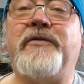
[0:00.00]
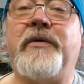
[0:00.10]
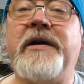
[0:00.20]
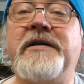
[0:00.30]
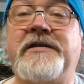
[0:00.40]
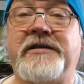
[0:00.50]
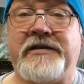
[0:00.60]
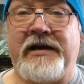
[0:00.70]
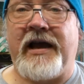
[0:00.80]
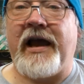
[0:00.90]
grace
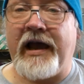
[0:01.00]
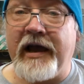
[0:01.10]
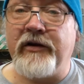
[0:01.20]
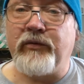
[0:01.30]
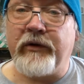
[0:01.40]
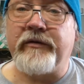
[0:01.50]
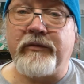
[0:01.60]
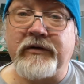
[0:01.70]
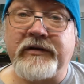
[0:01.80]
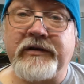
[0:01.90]
and with
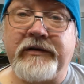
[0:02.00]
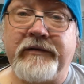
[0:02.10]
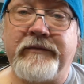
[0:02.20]
mercy.